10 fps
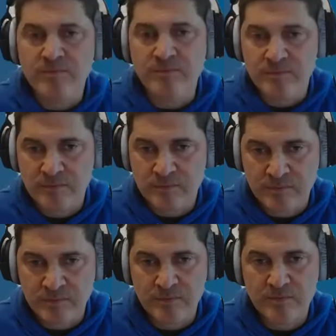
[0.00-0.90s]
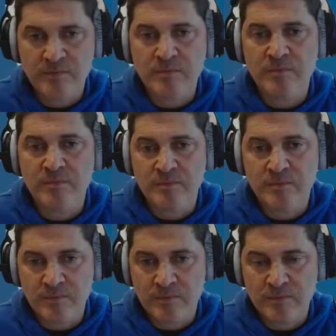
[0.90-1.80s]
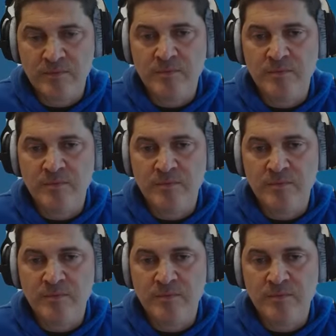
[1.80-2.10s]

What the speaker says: it's really efficient and effective from a